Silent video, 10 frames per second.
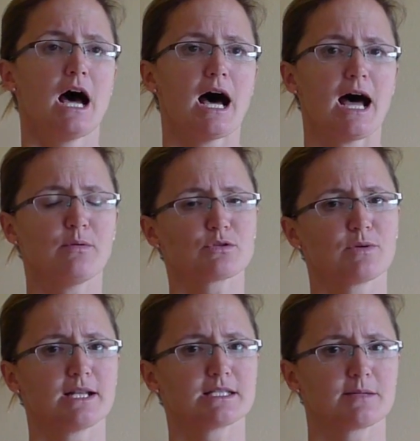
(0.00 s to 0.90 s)
I was
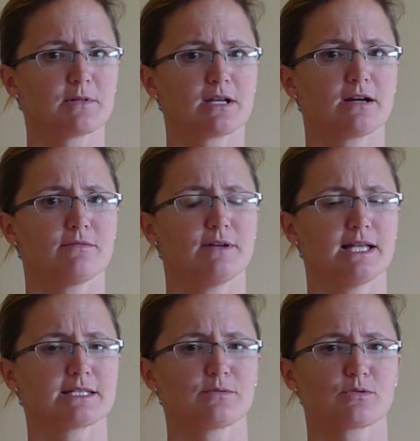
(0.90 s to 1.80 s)
running some of their
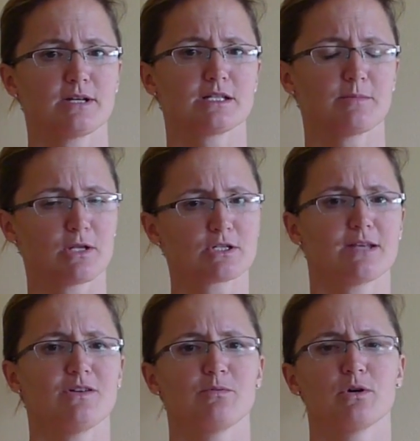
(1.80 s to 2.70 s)
events, I was running some of their
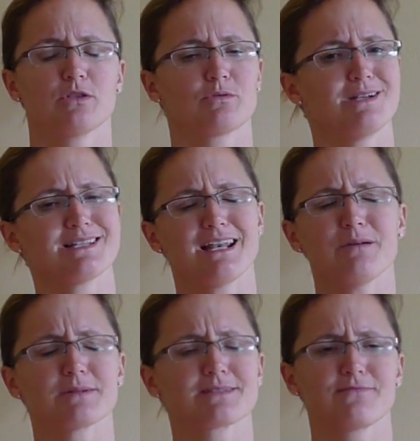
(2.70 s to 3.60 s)
70.3s, and it
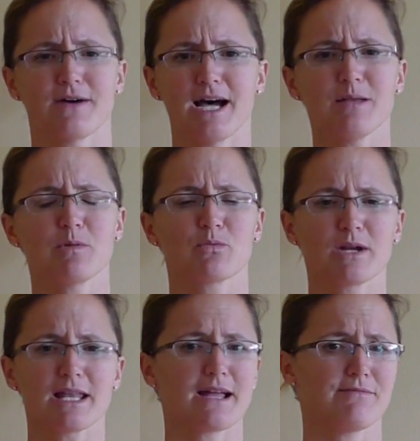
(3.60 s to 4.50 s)
was fine, but
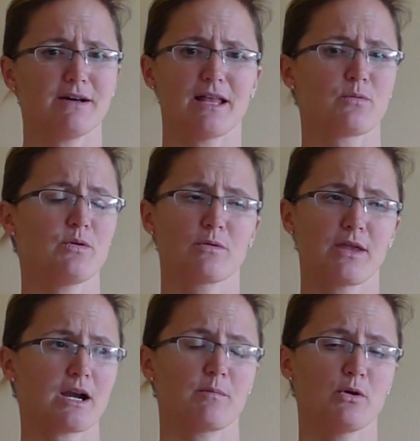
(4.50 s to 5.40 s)
really I felt like we were
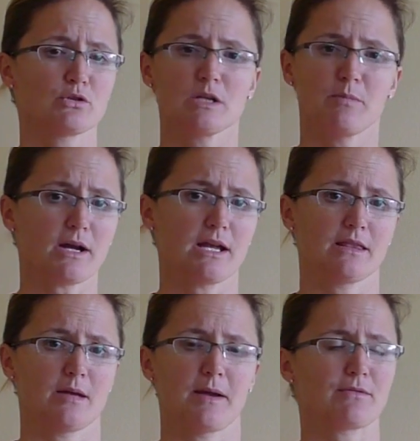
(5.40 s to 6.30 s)
there mostly bugging
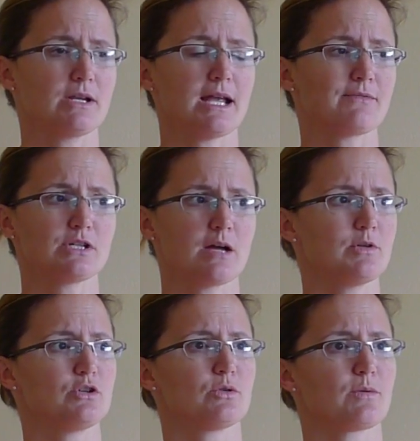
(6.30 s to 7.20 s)
them. Every time
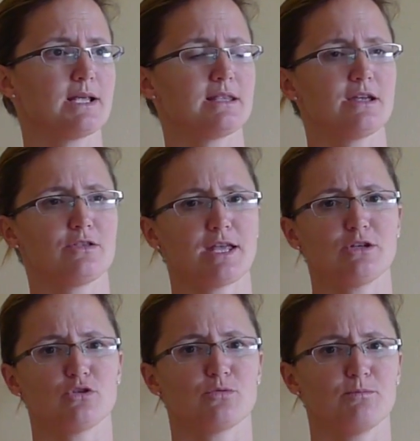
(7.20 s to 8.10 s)
you do a race, they
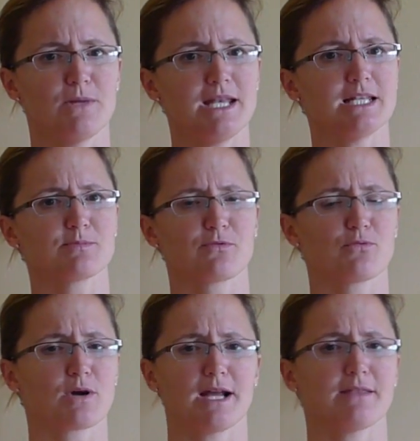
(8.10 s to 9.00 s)
do the meetings
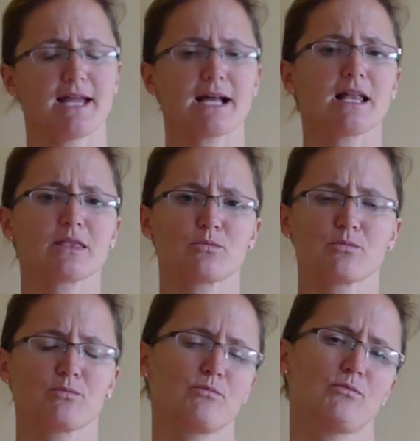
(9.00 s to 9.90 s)
beforehand, they act like the
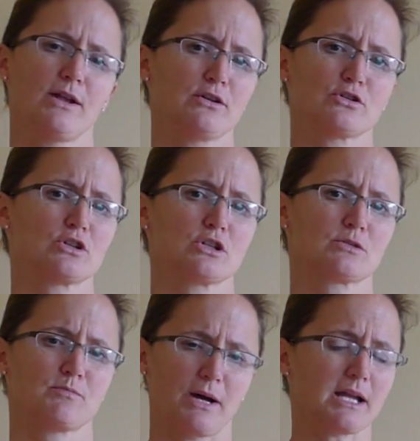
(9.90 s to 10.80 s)
runners are
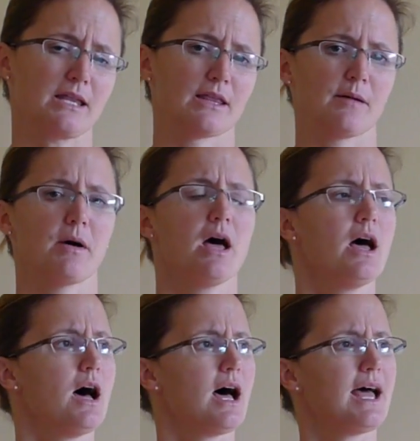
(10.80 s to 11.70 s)
just bugging them.
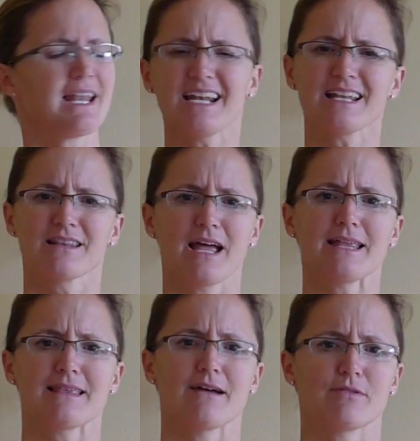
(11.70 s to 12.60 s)
And I didn't
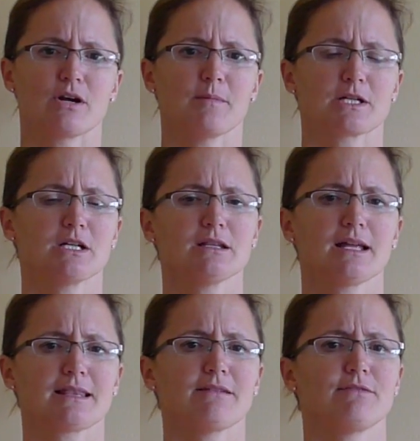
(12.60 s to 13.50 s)
like that very much. I didn't
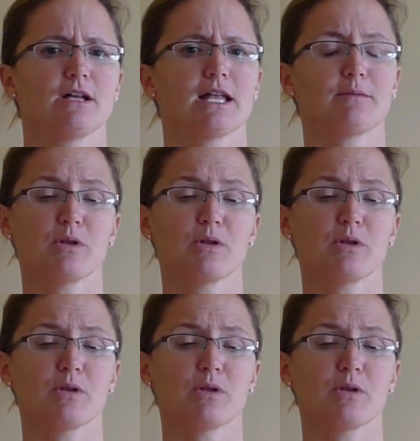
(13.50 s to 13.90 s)
like that feeling.